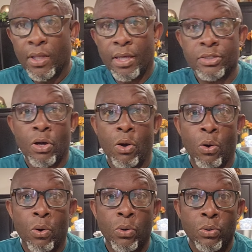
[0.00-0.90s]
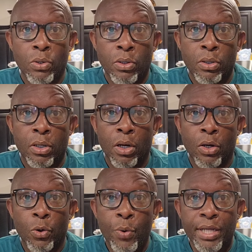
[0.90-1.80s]
It's called
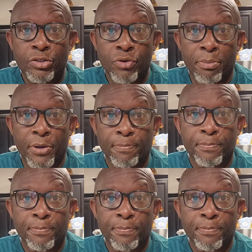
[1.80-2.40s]
a quick trim.